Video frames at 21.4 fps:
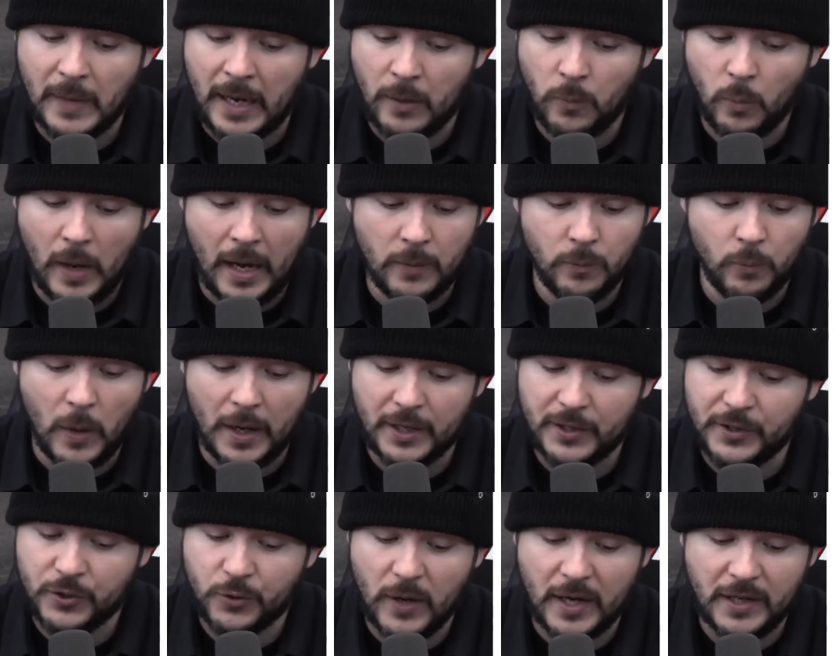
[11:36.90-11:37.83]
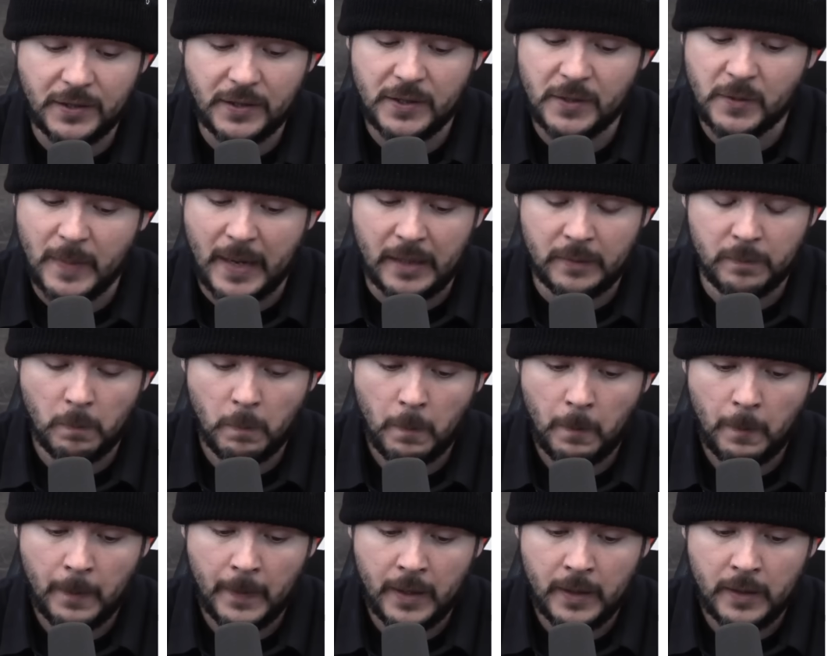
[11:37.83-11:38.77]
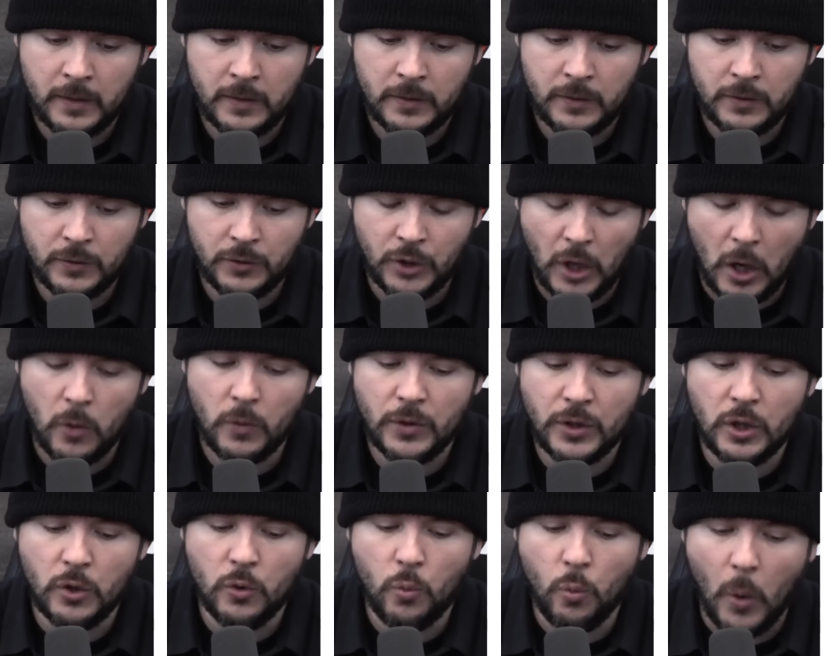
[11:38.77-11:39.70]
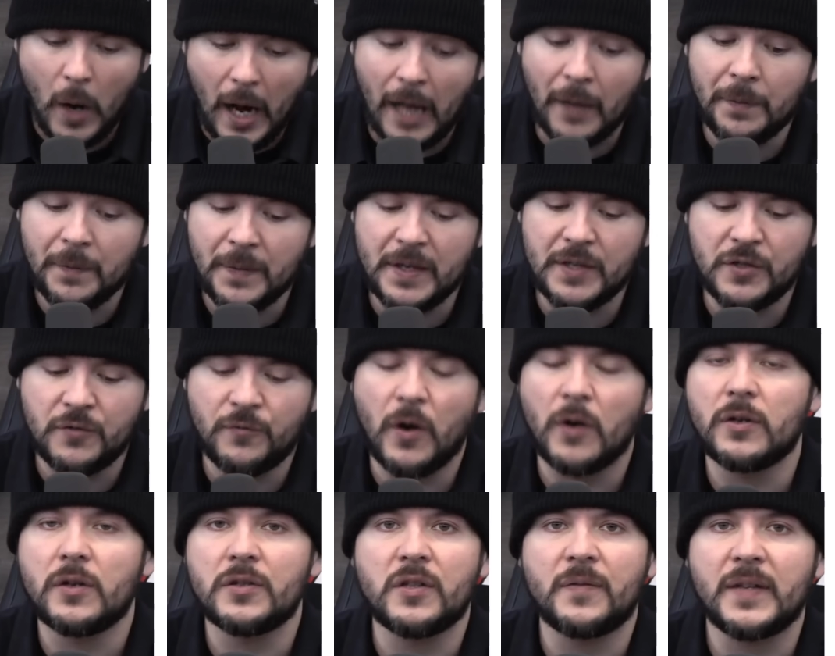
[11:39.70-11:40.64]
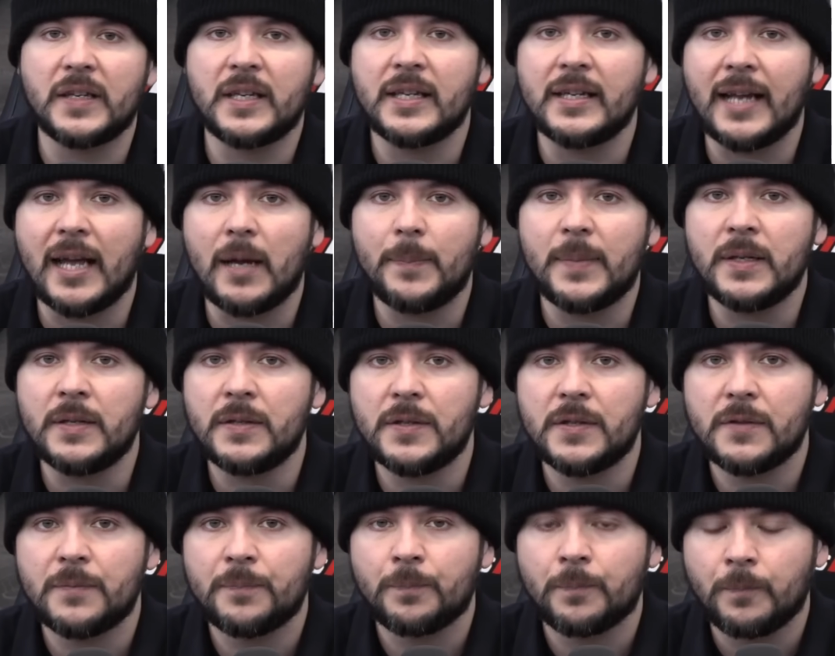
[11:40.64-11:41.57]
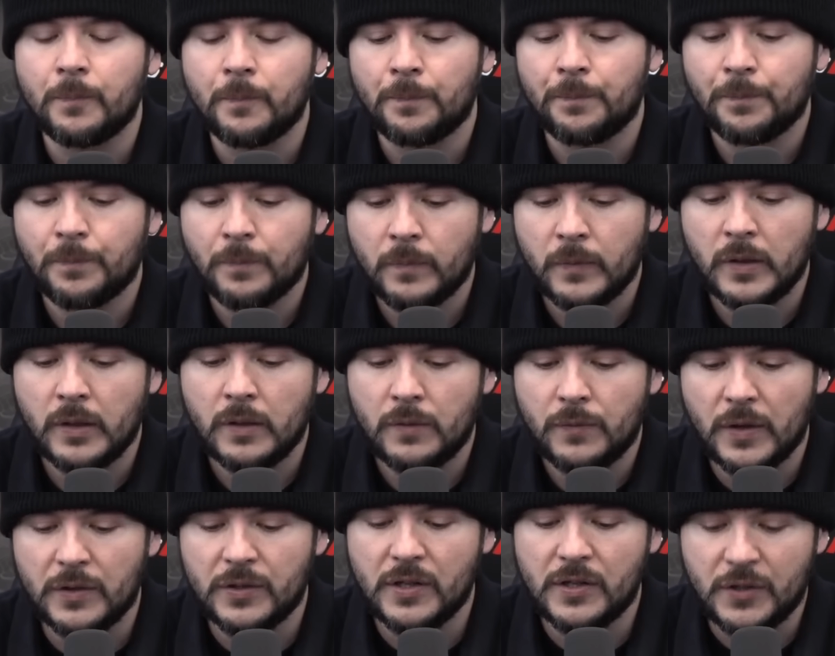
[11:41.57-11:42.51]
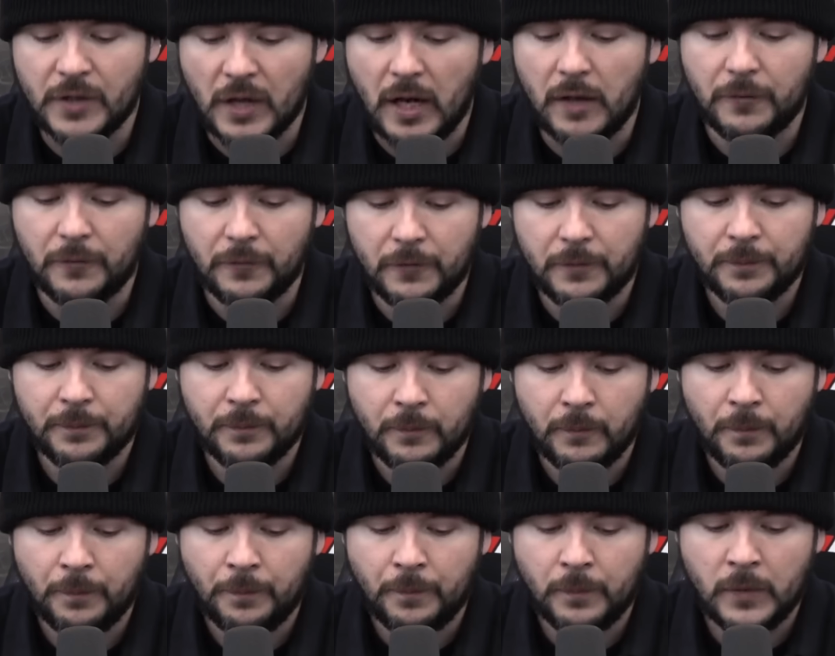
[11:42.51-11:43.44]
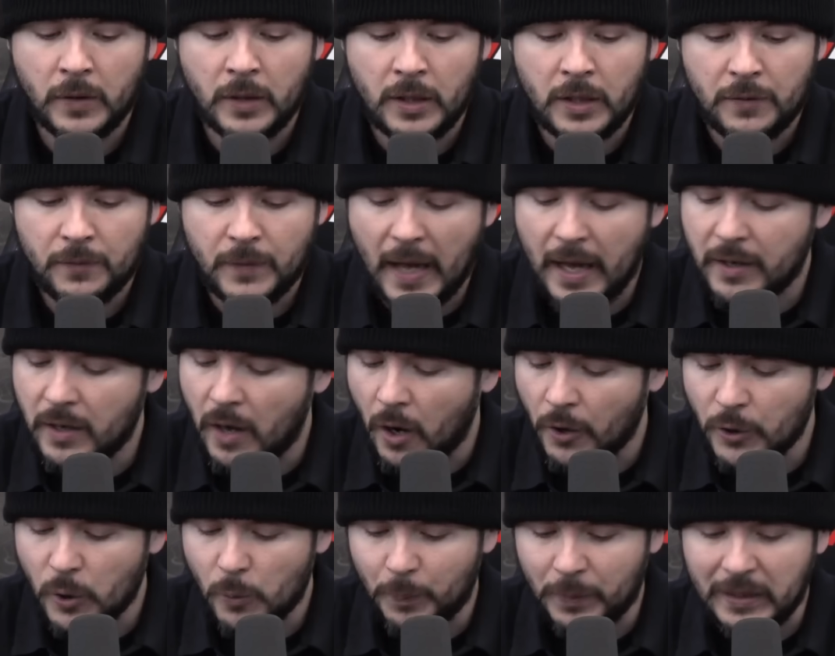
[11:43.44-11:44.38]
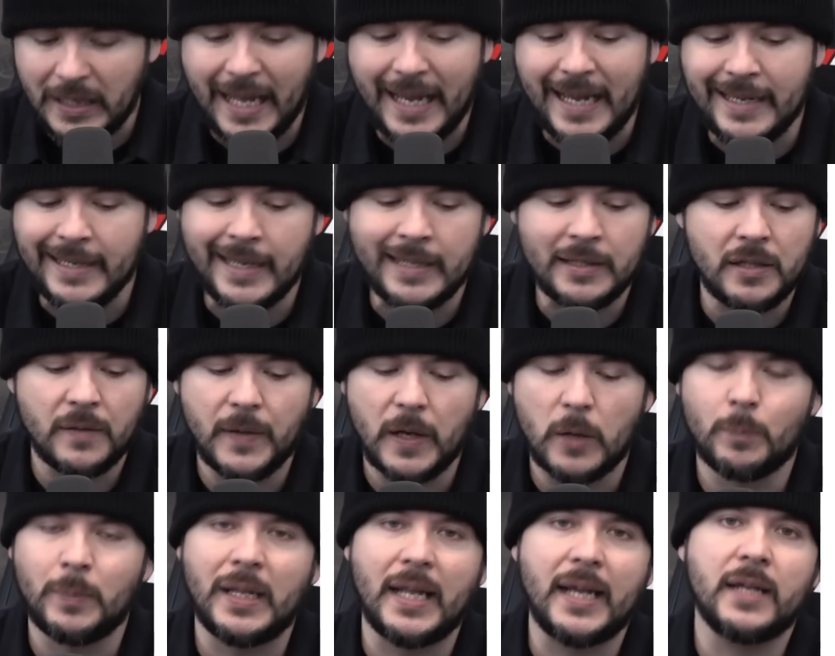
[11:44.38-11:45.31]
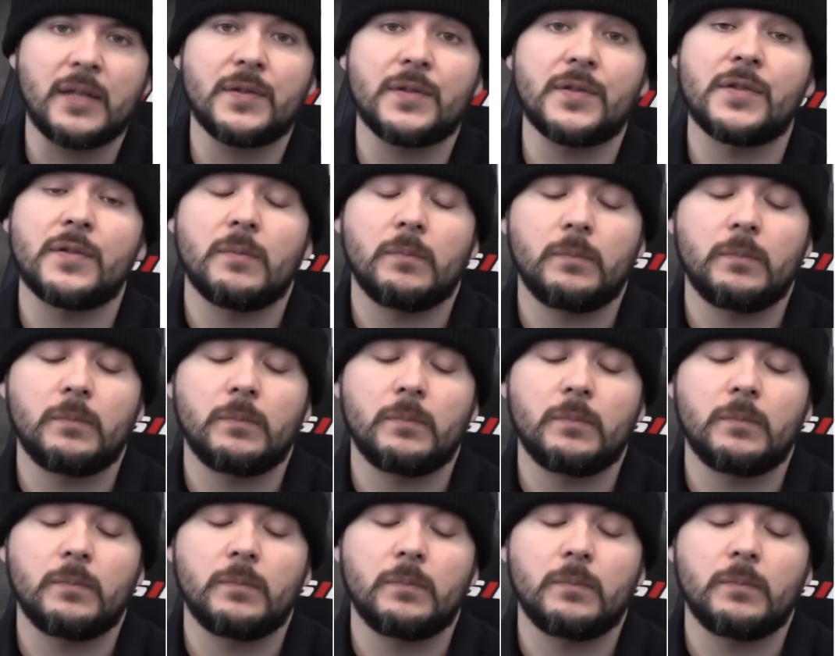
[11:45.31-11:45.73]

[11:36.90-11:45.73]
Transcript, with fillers: I, I want to stress this, man. Don't you want these photos of the kidnappings? This is tough. Then are you playing into their plans?